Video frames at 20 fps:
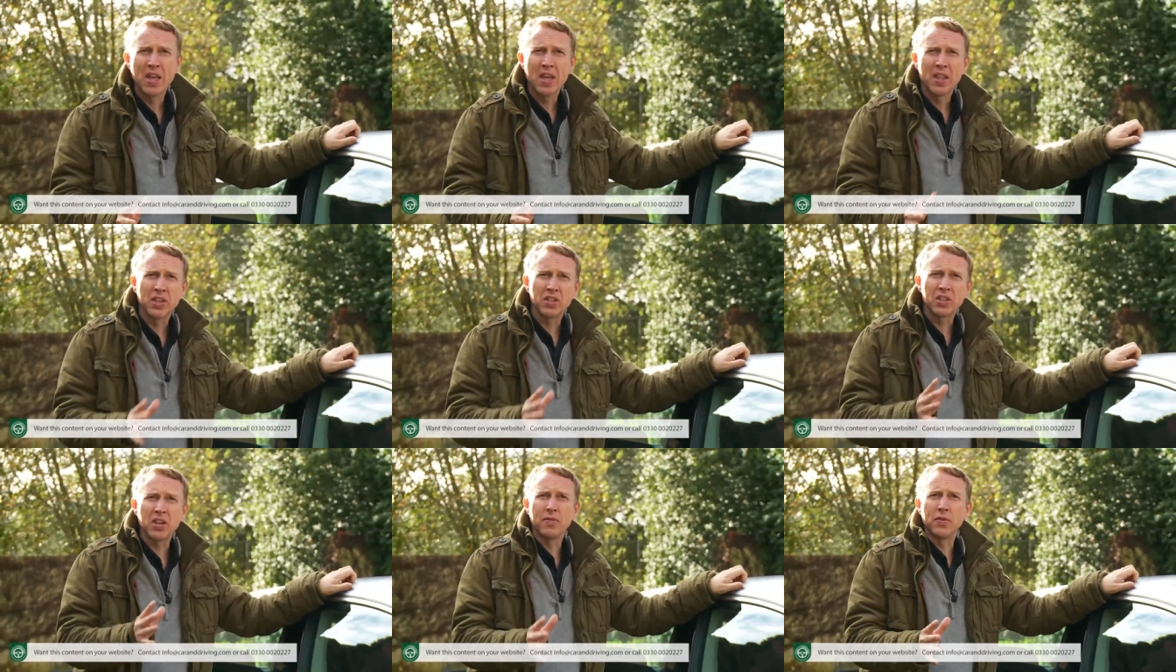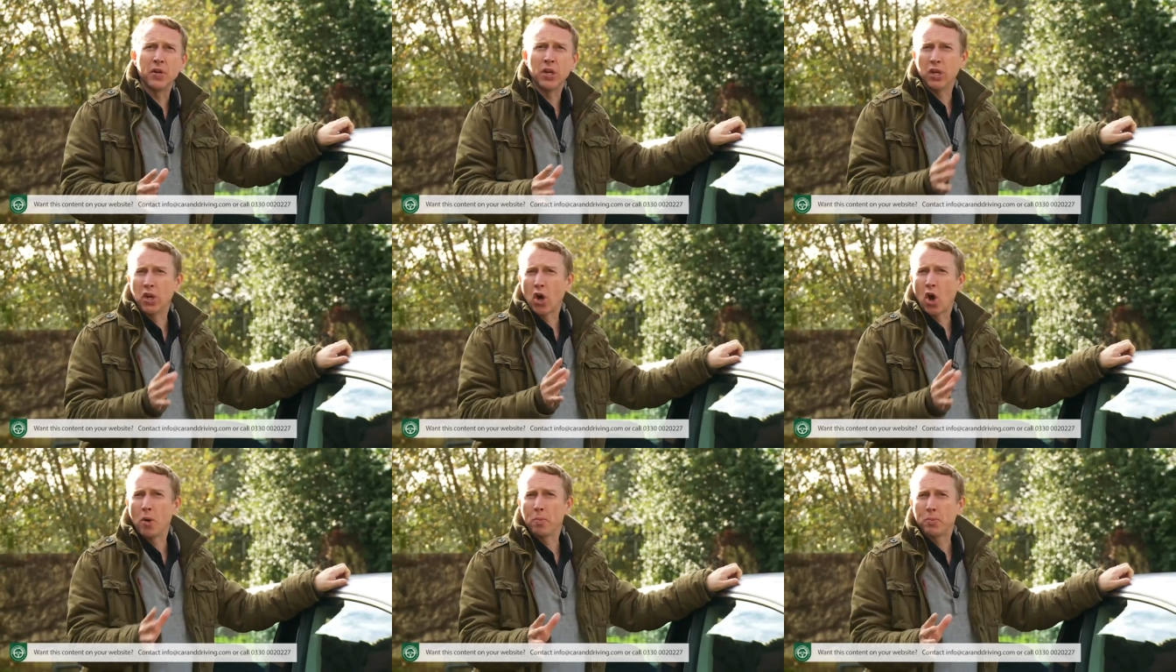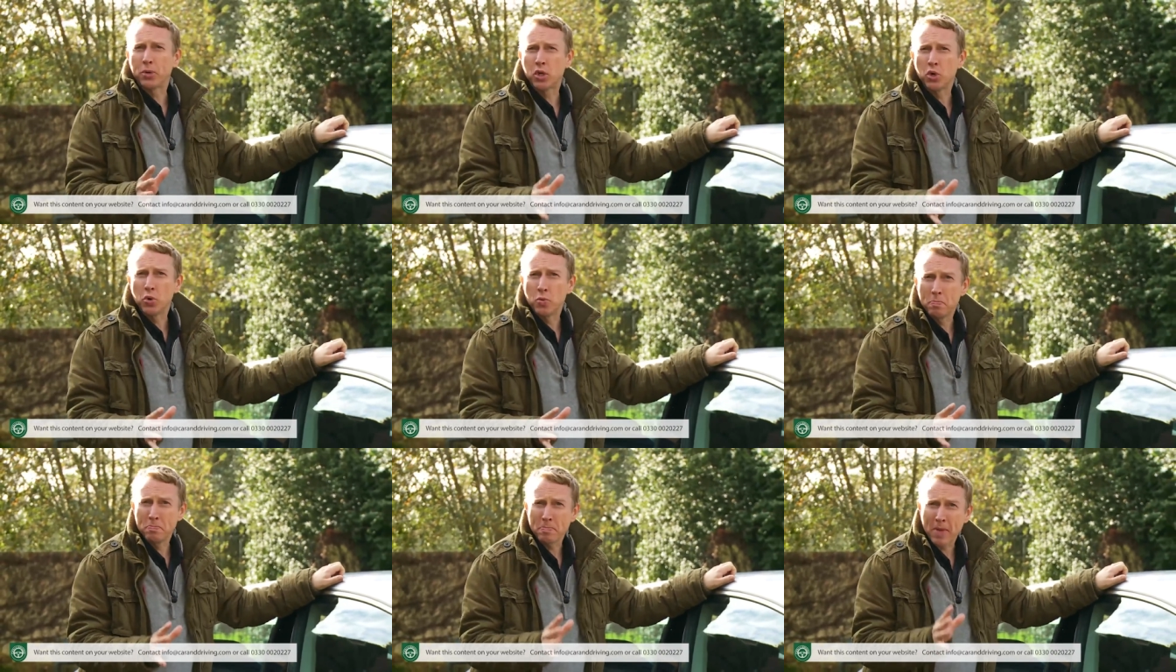There's even an
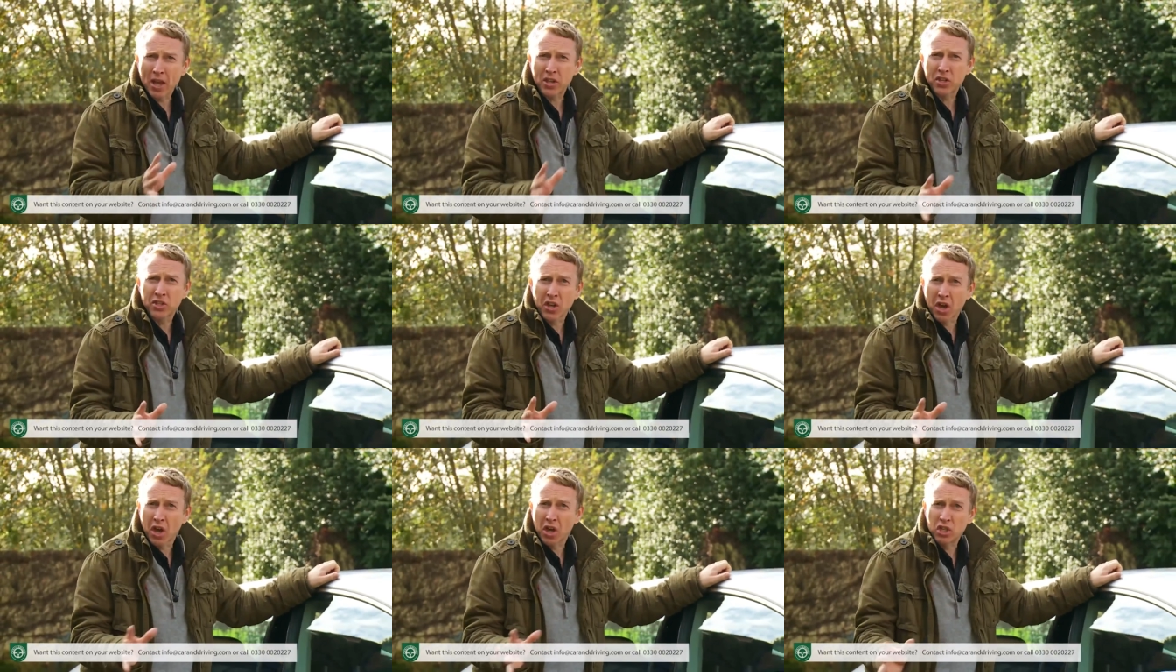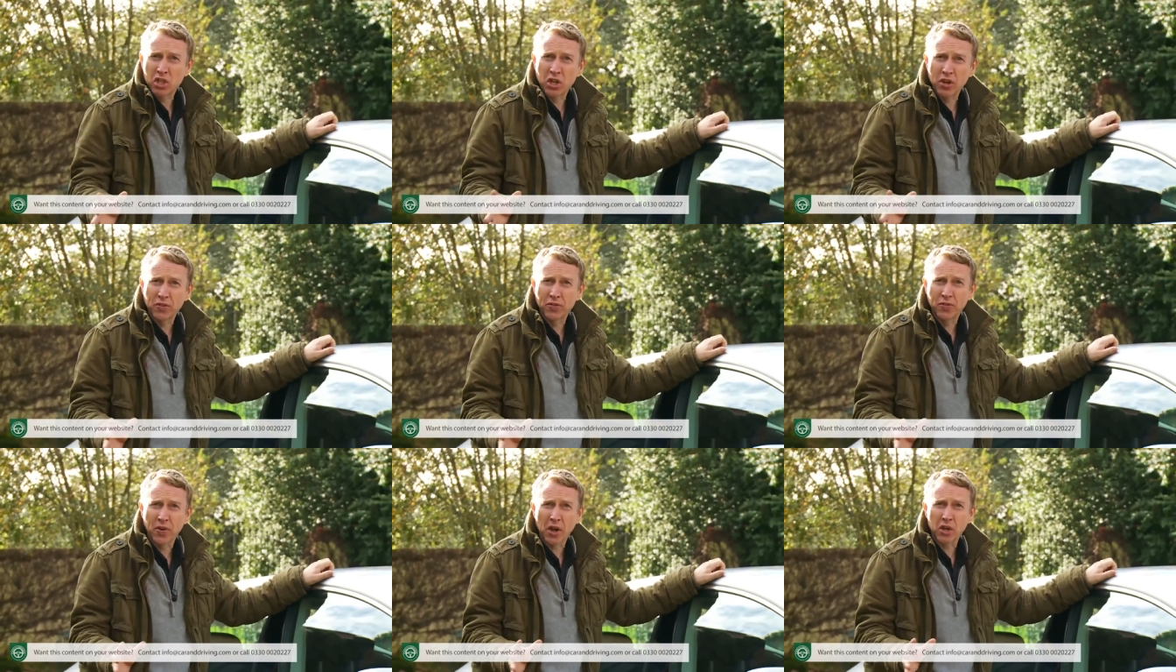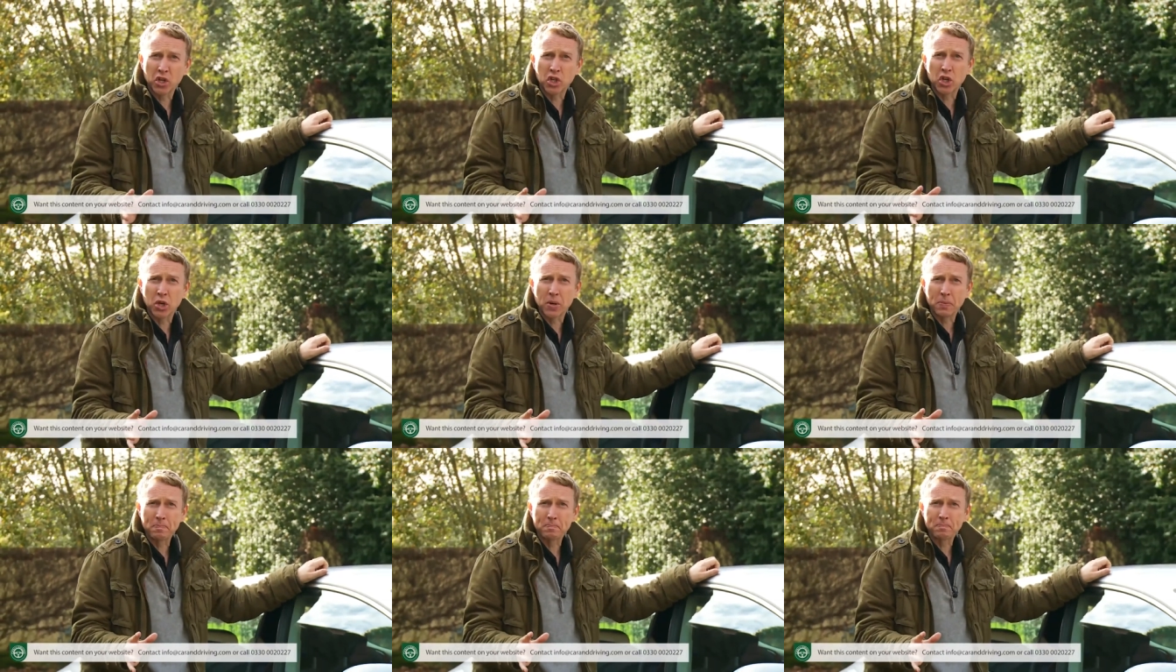optional massaging
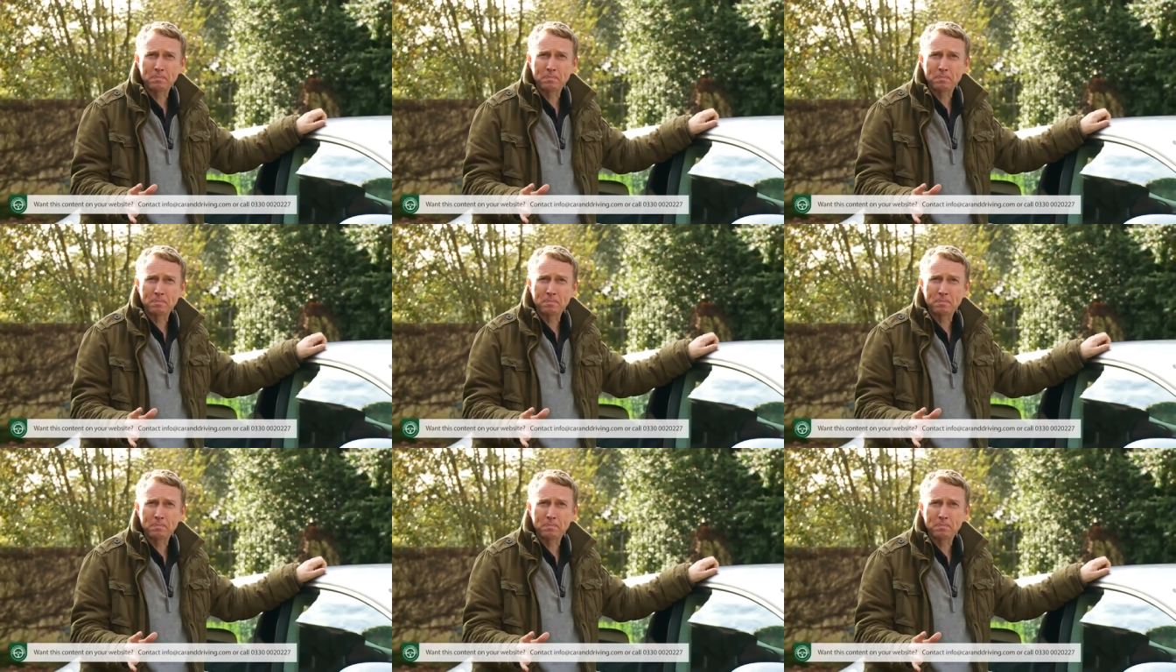function.